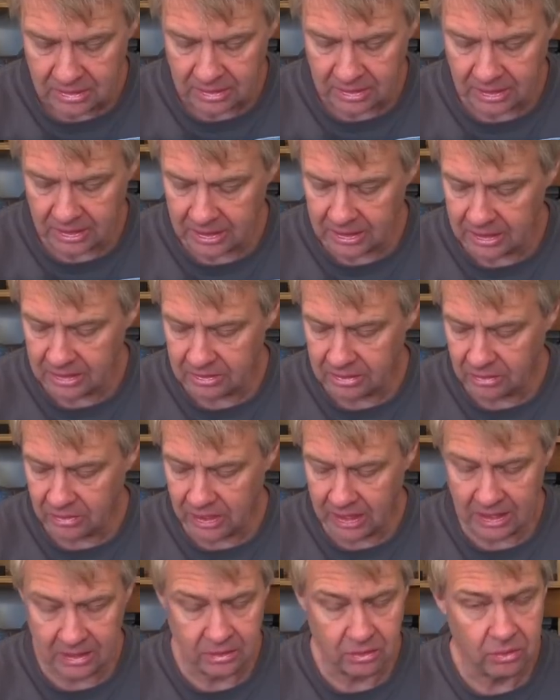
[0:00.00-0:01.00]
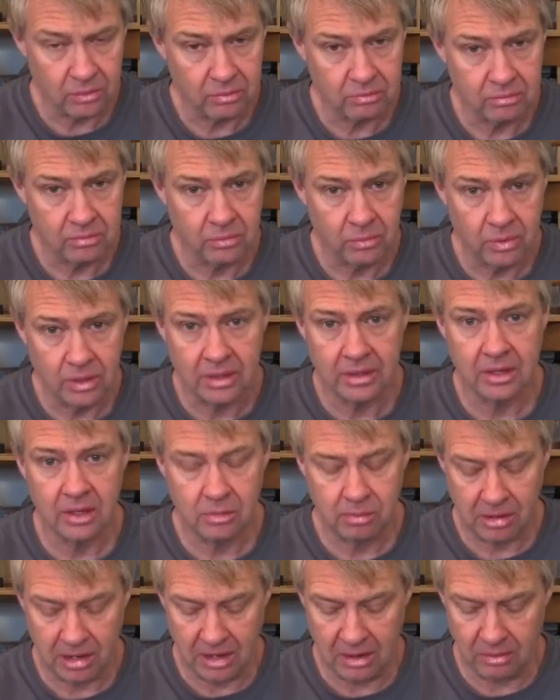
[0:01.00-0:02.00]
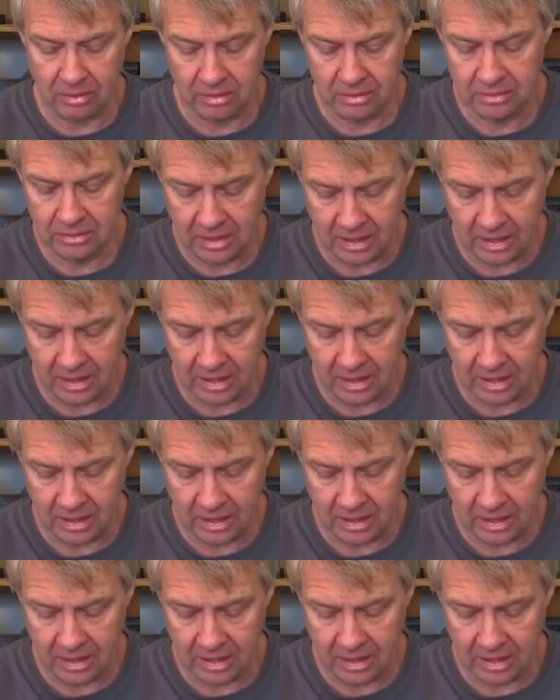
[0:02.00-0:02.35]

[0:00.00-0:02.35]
and they'll handle really good power.